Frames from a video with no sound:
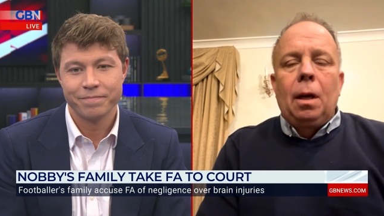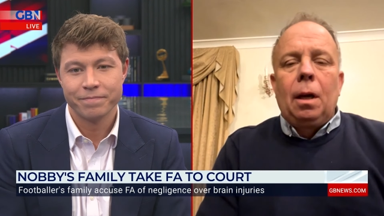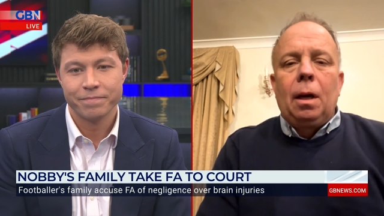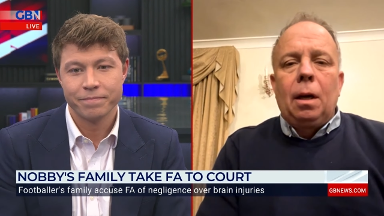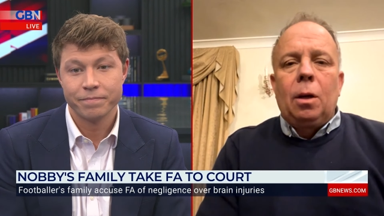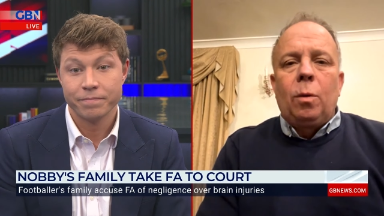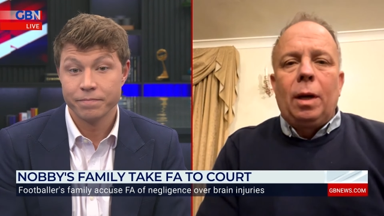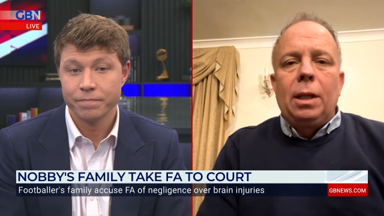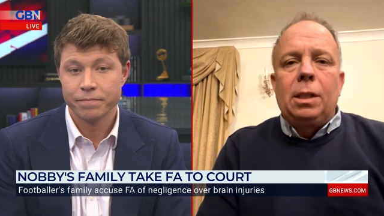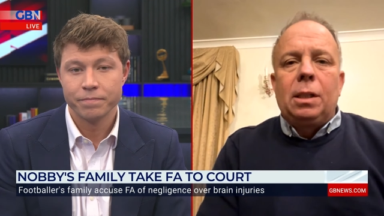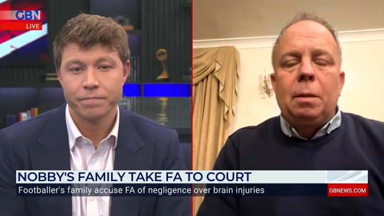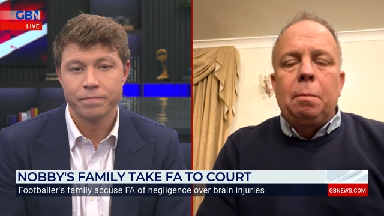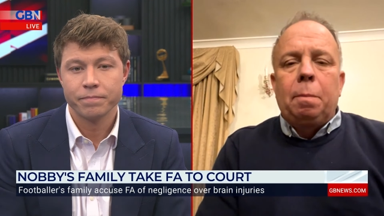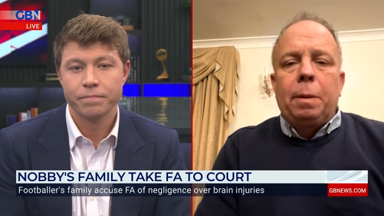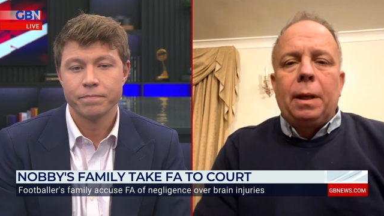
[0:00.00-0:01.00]
Speaker 1: Uh, quite
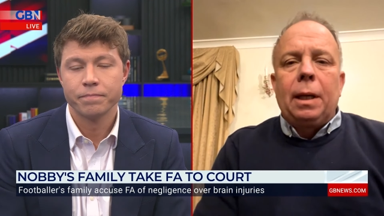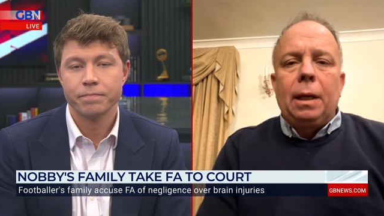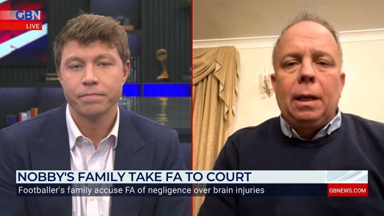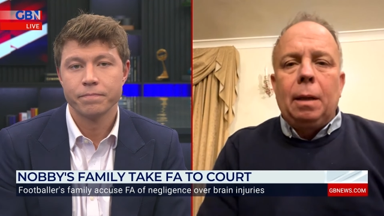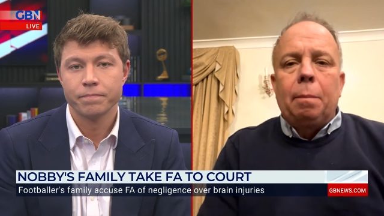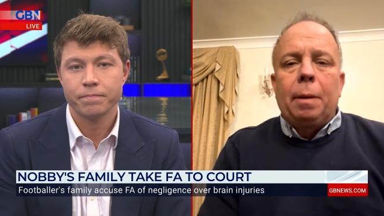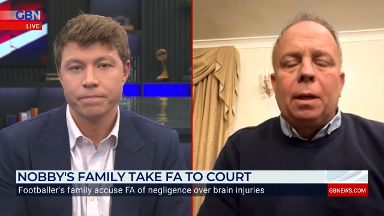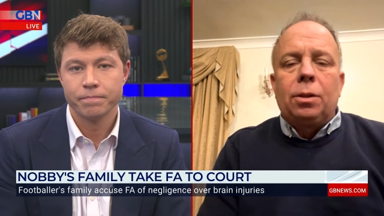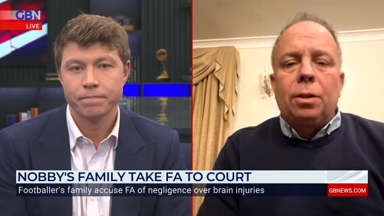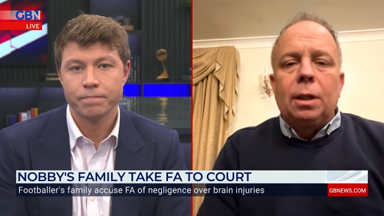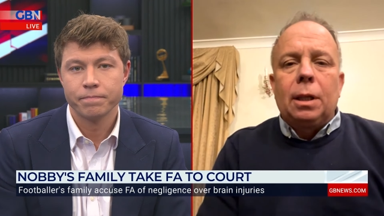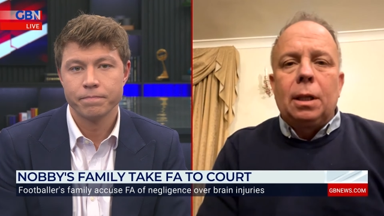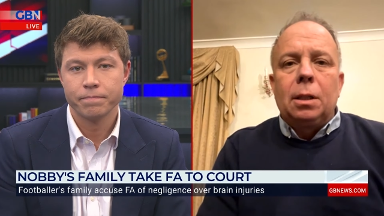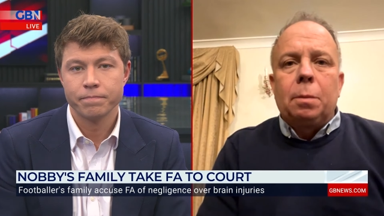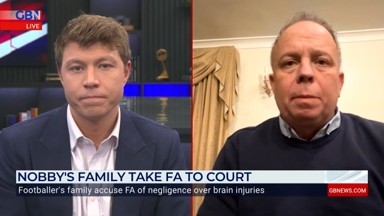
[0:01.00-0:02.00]
simply,
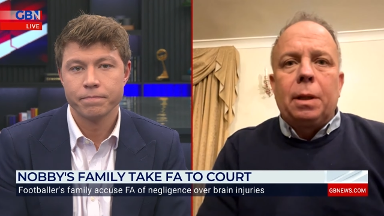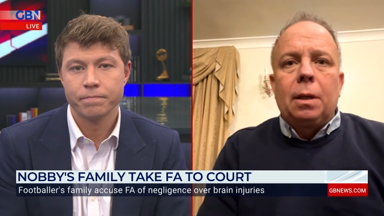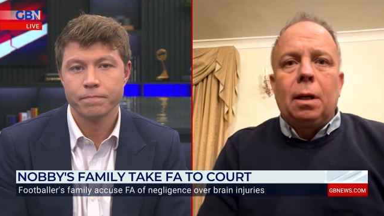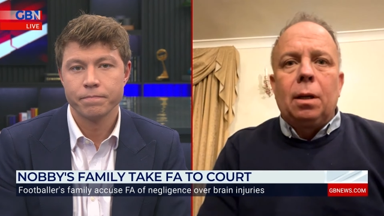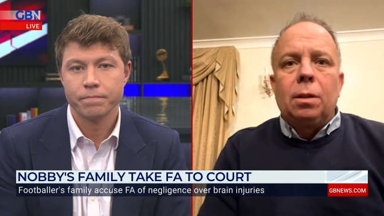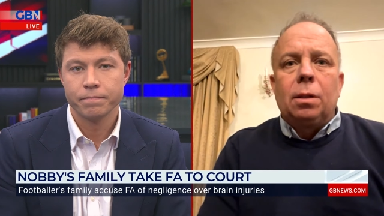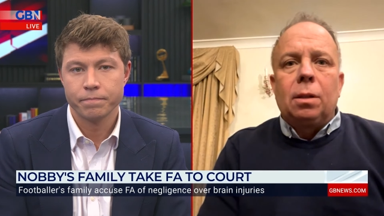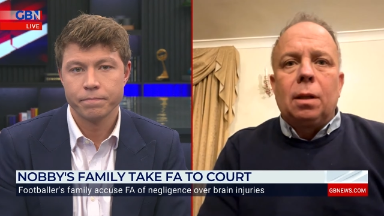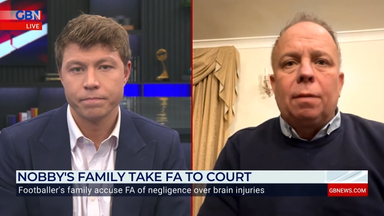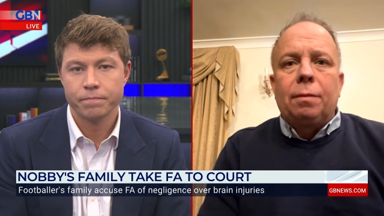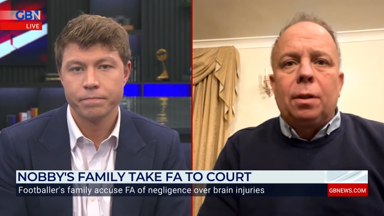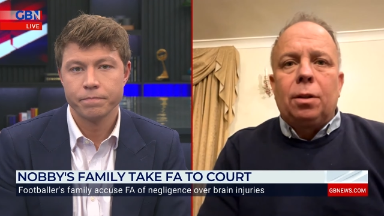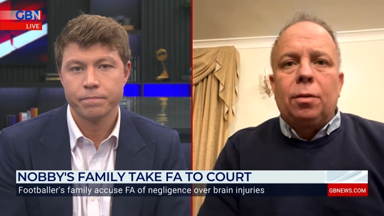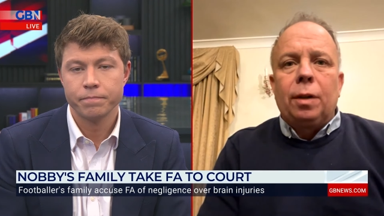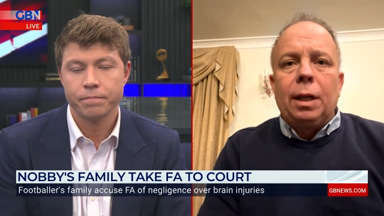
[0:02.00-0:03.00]
Patrick, it's because
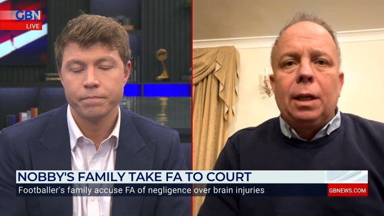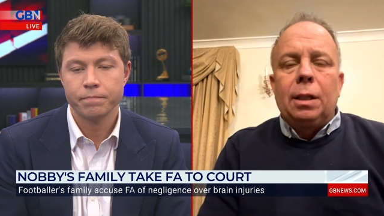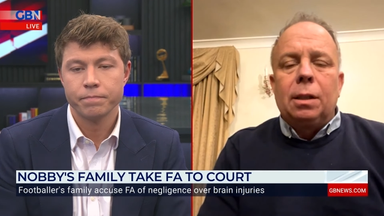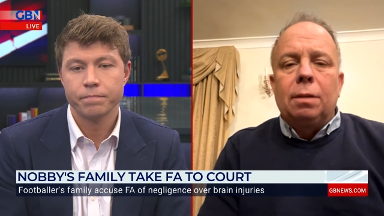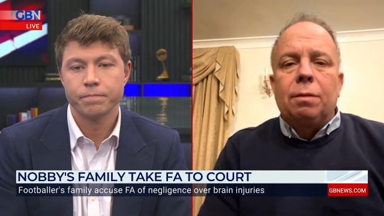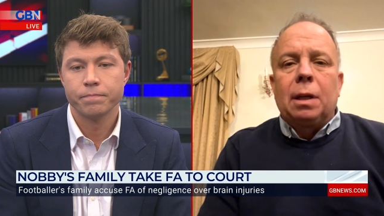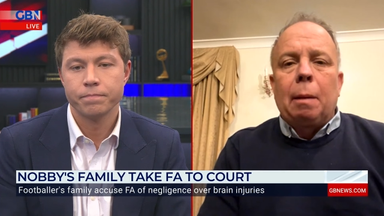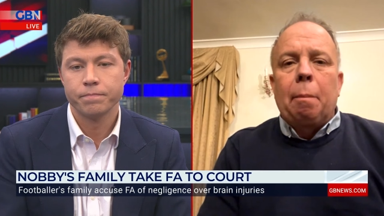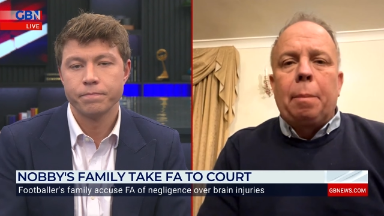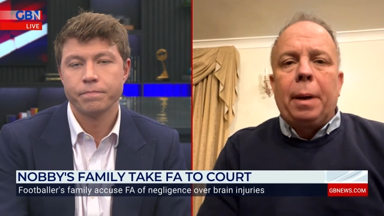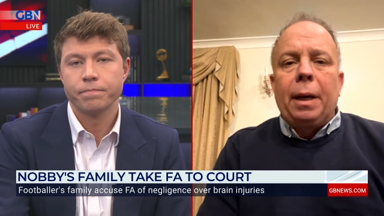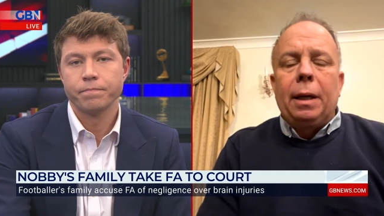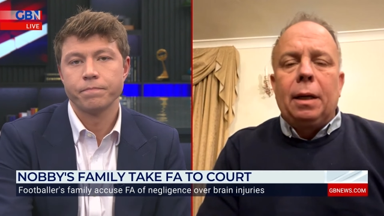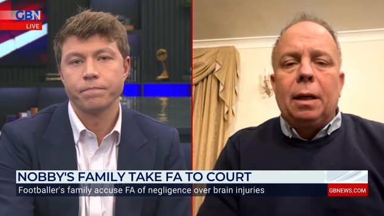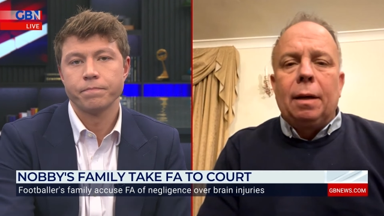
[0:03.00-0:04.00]
after three years of
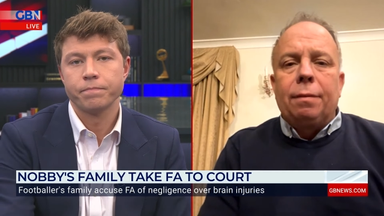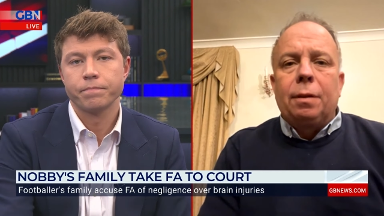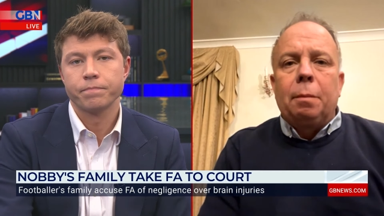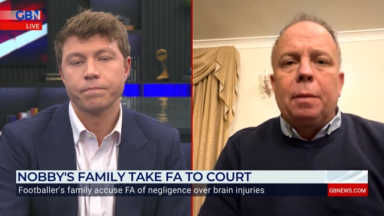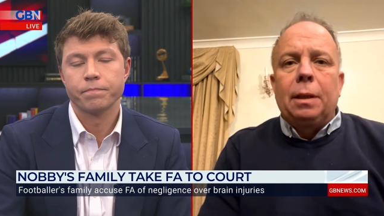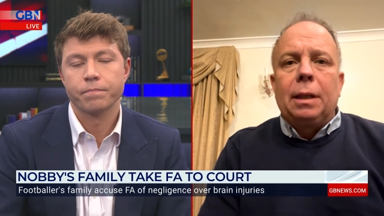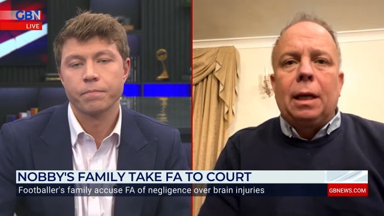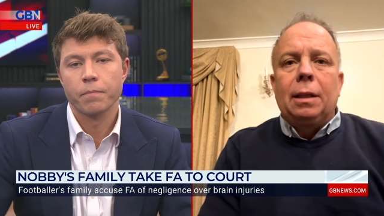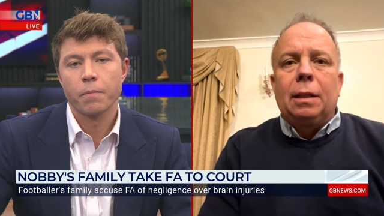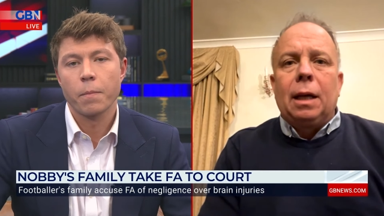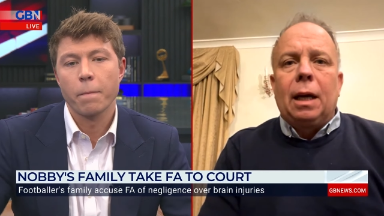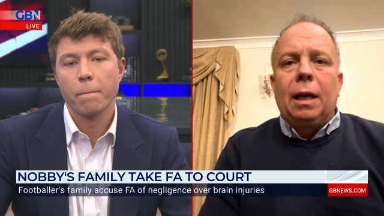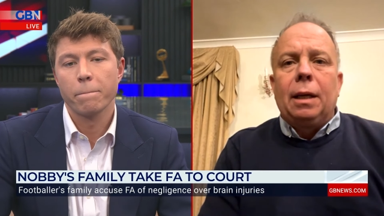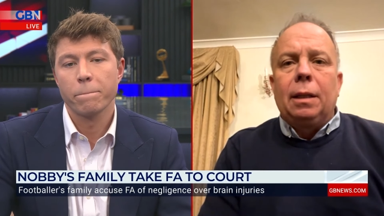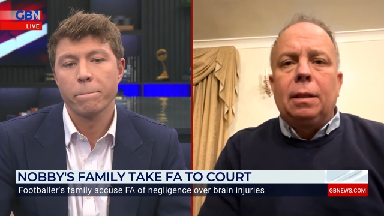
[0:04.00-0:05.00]
campaigning after my dad
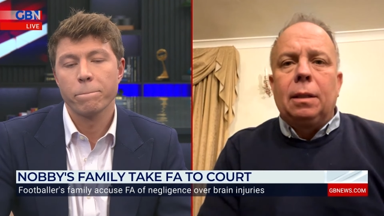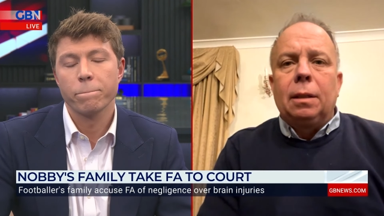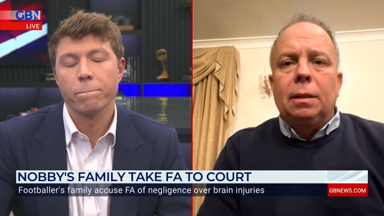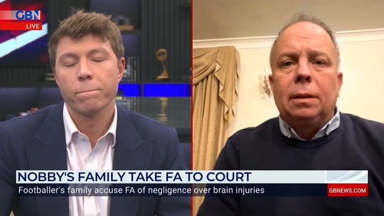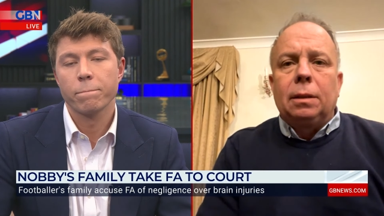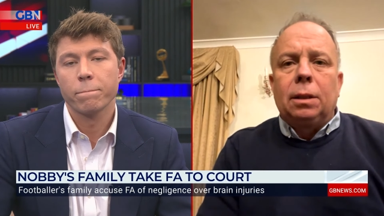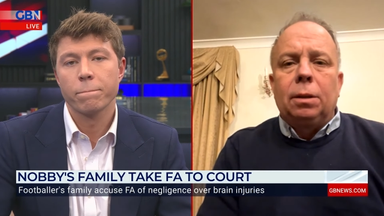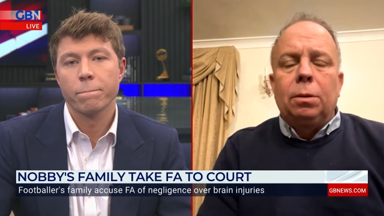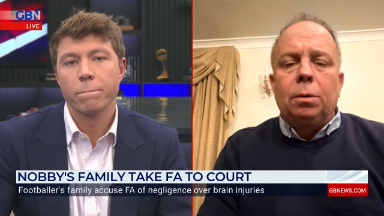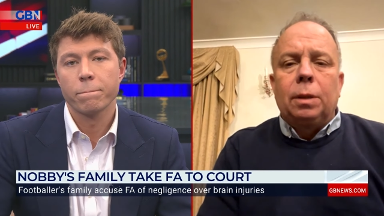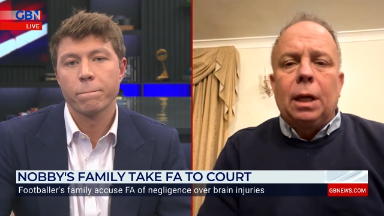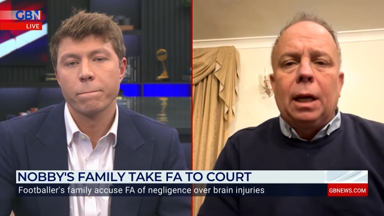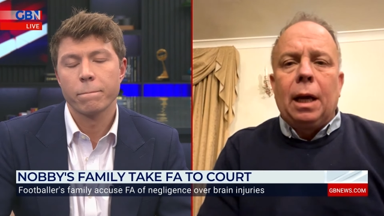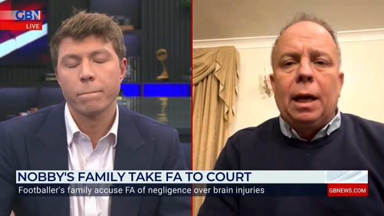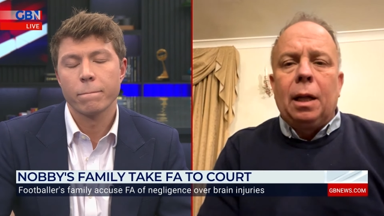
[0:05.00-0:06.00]
died to
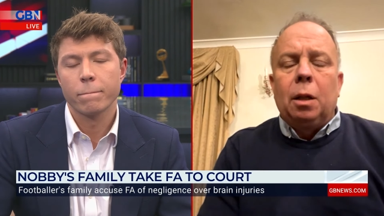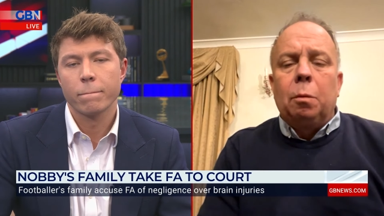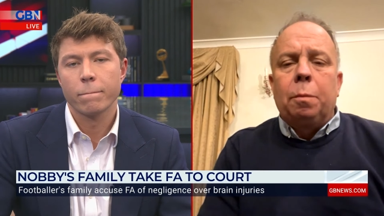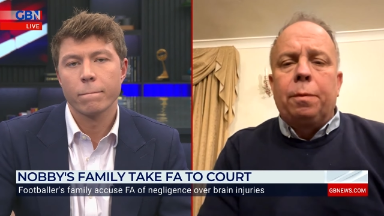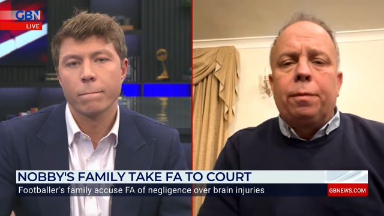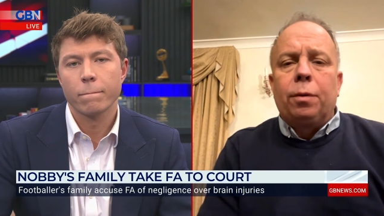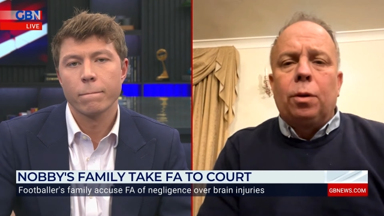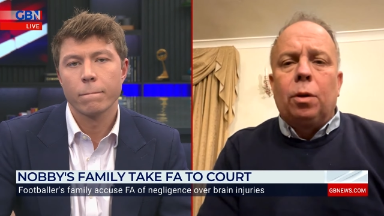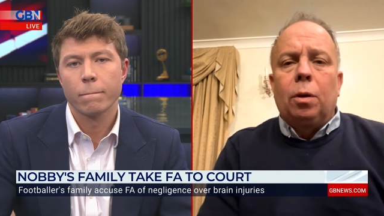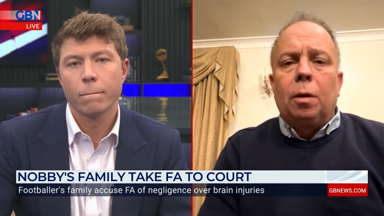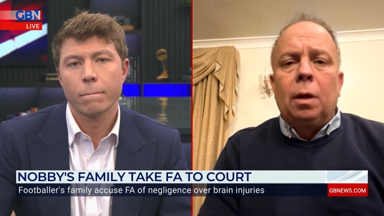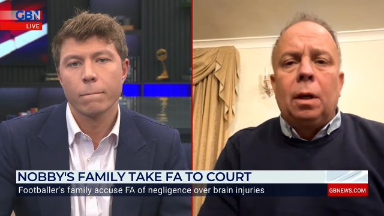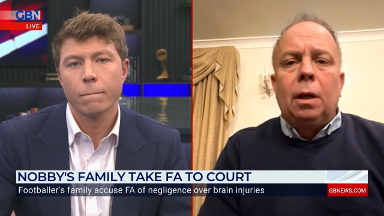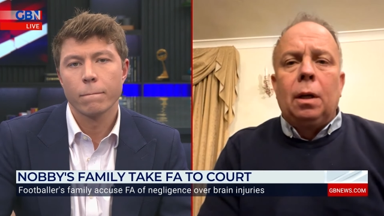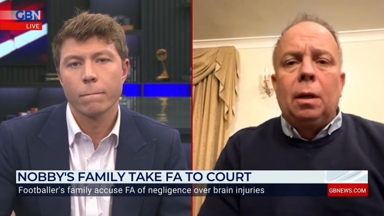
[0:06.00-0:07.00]
get help for
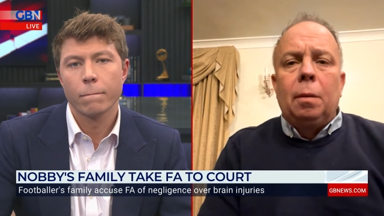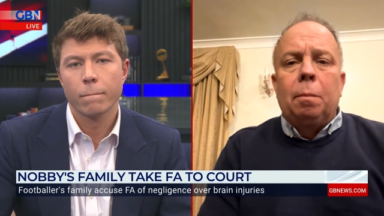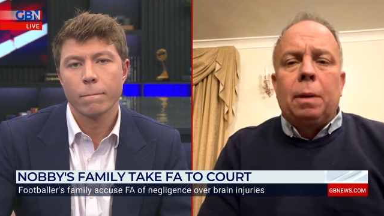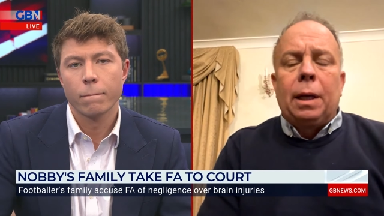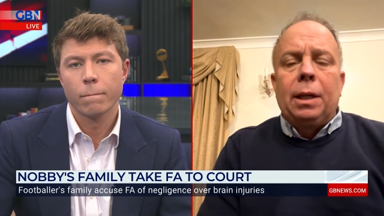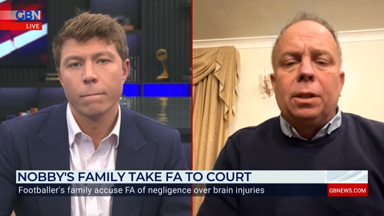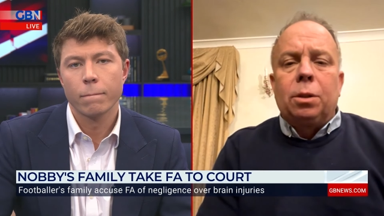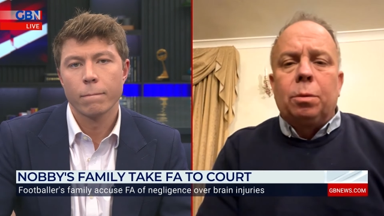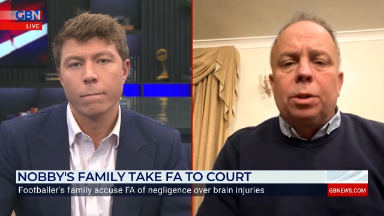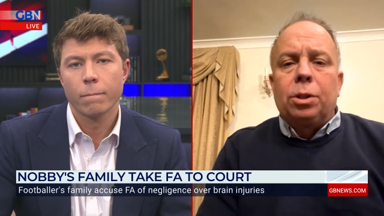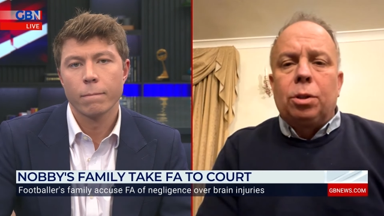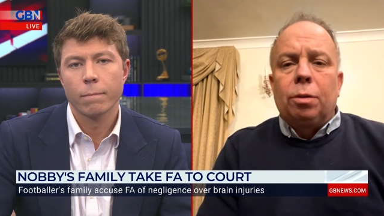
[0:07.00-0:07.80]
players who are